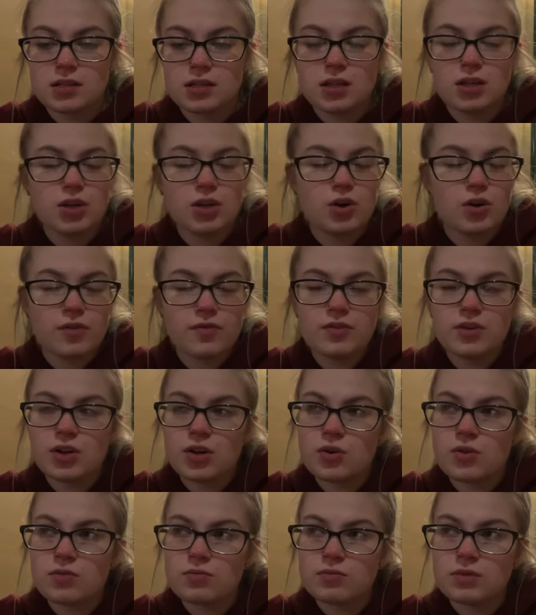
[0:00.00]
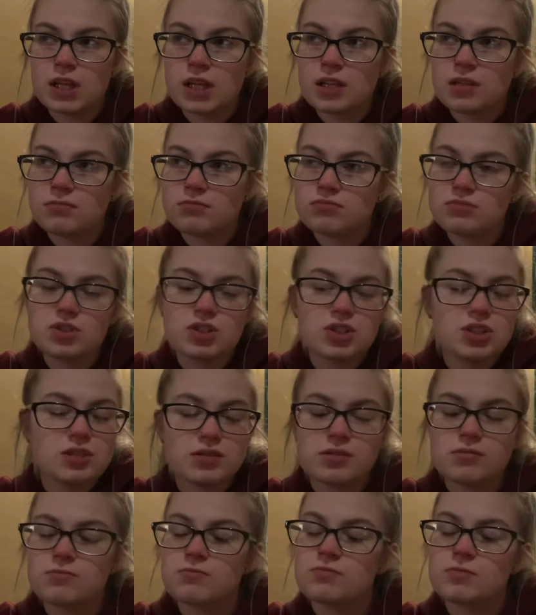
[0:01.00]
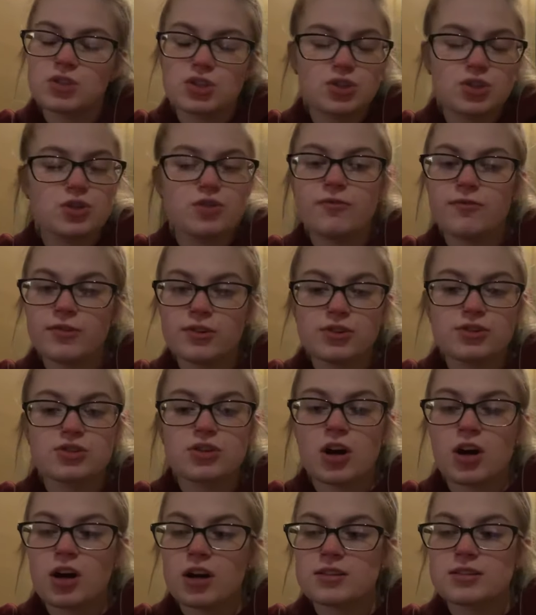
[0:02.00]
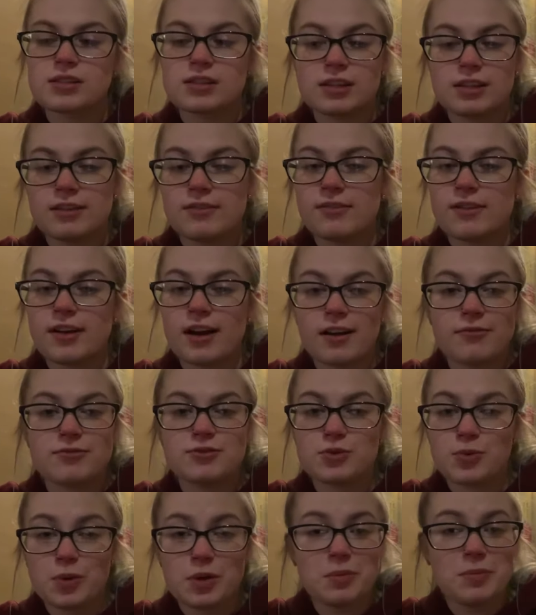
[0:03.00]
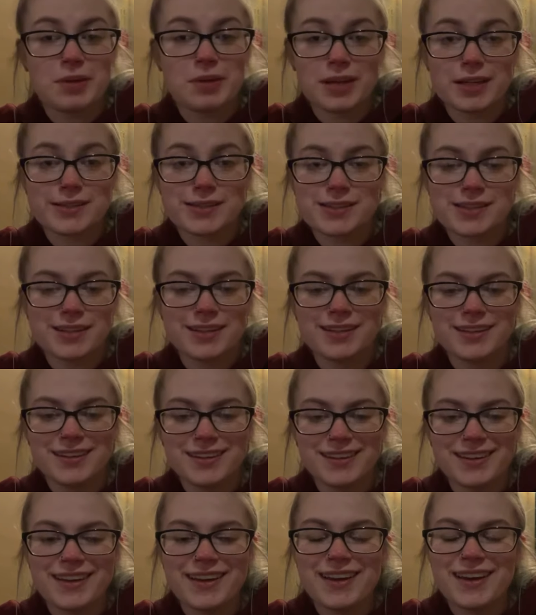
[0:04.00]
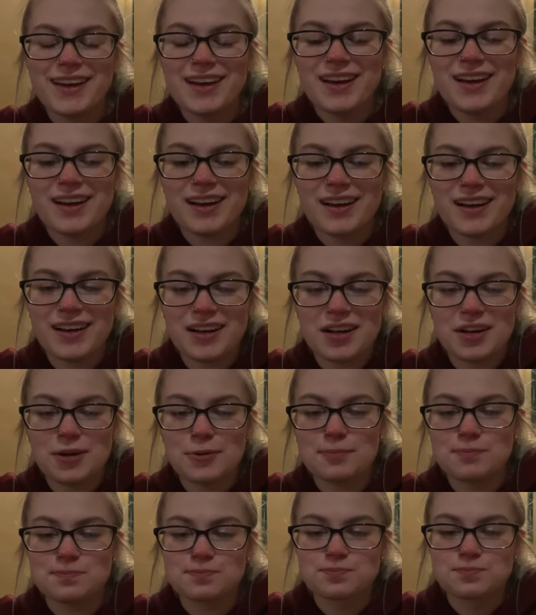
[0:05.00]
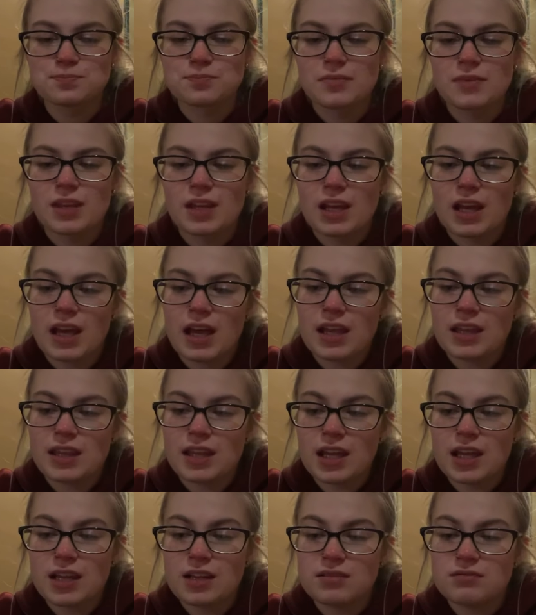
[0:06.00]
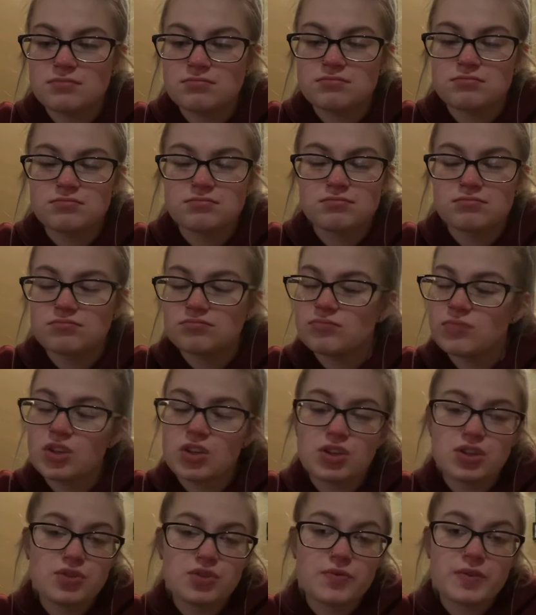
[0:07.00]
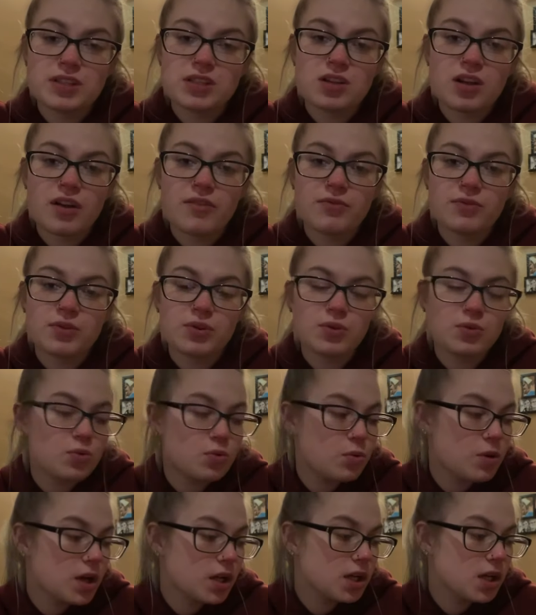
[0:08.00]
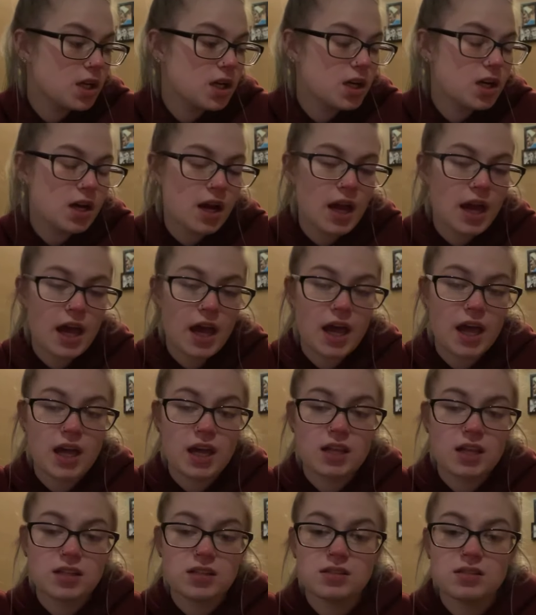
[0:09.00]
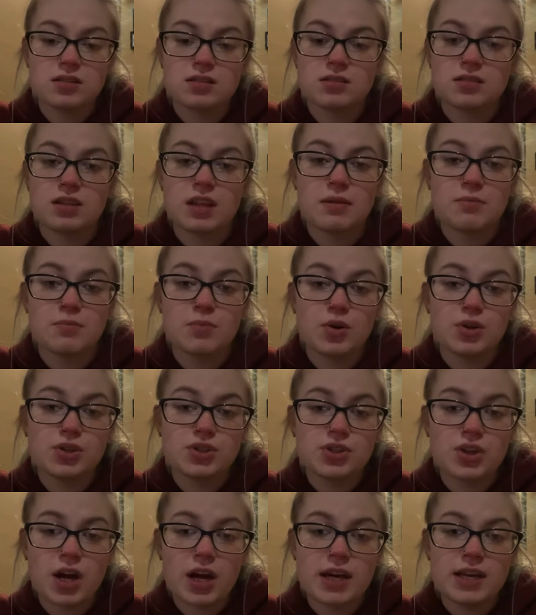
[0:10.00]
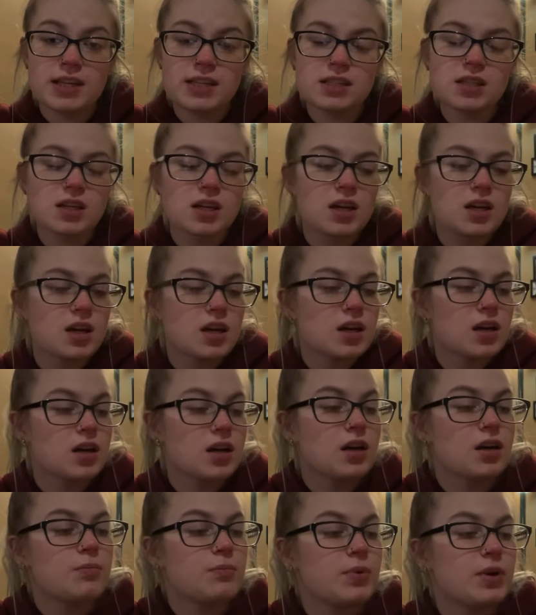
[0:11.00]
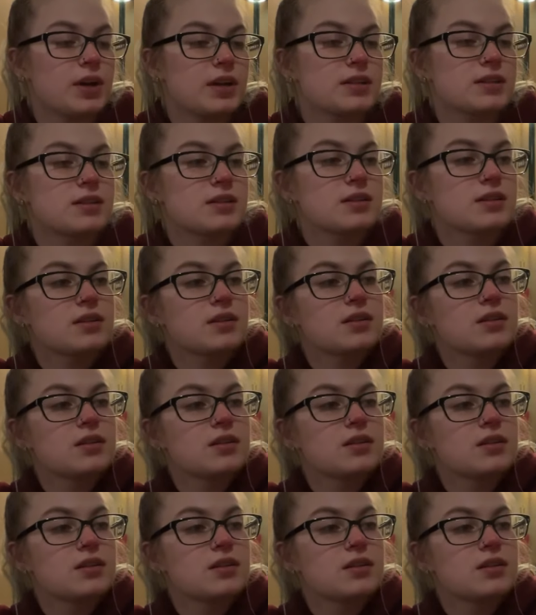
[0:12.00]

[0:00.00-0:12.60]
you know, if you don't, then just shoot for the stars and leave it on for 20 minutes. And then you just rinse it off with cool water and then moisturize. But